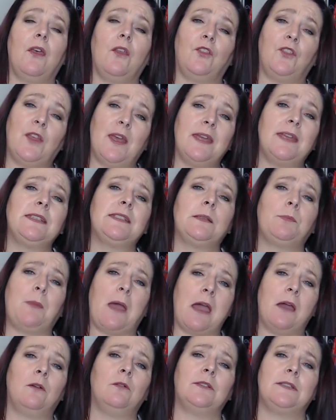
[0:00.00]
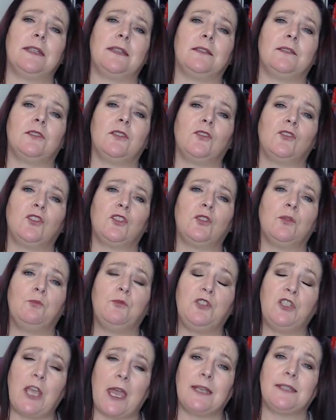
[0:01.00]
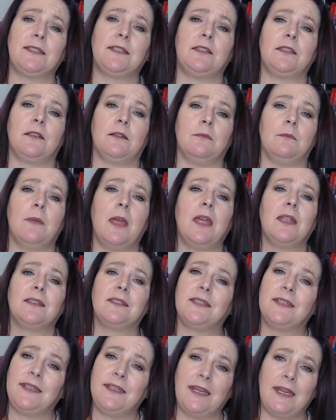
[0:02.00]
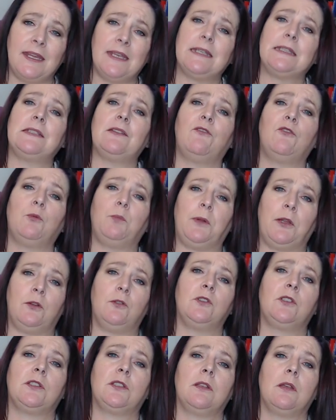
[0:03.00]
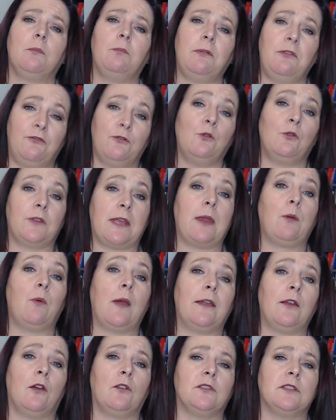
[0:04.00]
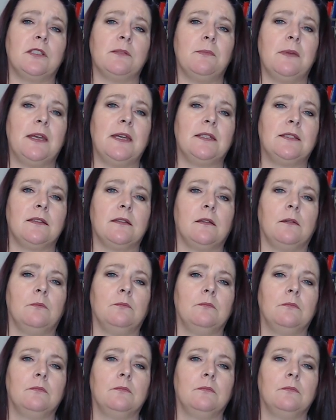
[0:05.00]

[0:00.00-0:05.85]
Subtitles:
Their spouses subjected them to years of abuse before they went on to murder them.